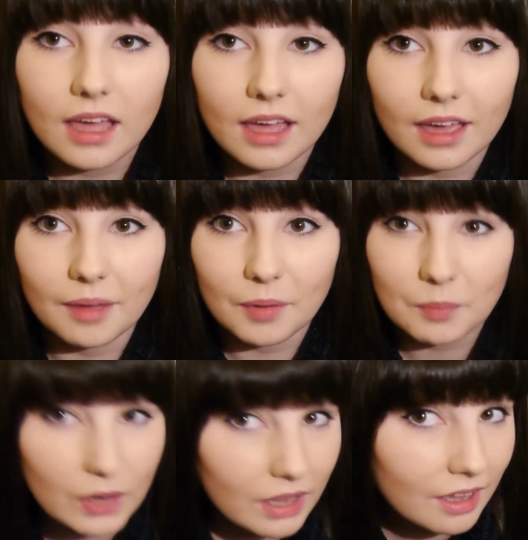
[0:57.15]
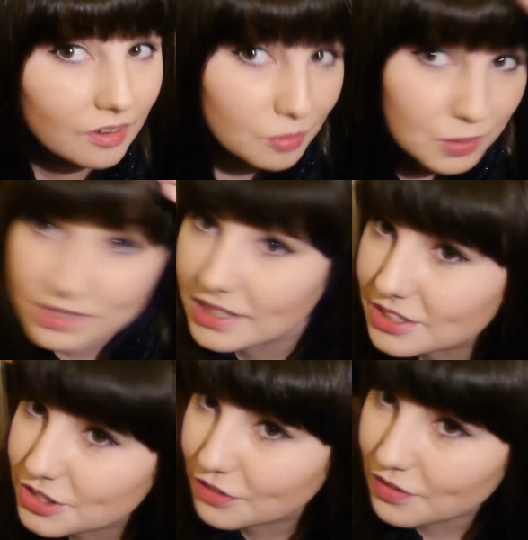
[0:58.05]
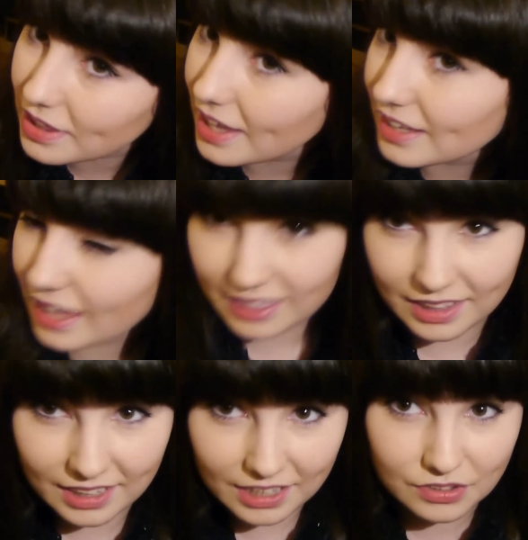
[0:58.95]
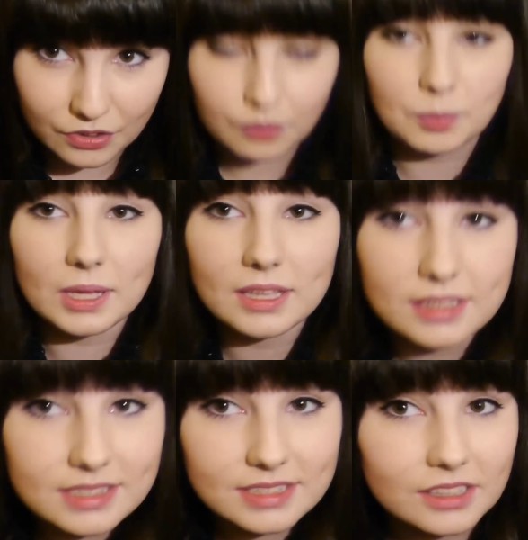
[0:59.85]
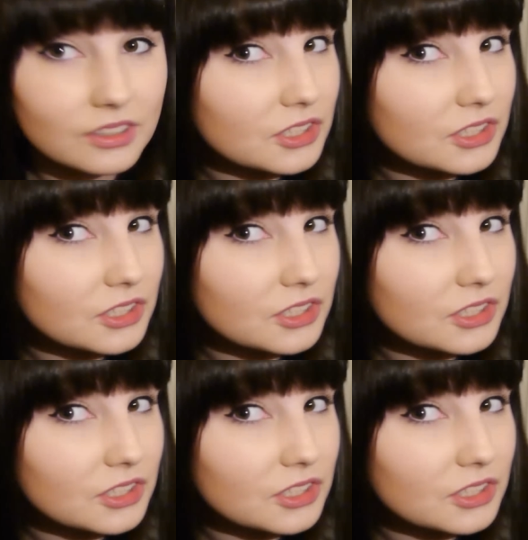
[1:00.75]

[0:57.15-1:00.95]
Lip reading: I'm not 100% sure if I like it. I think I do, but it's still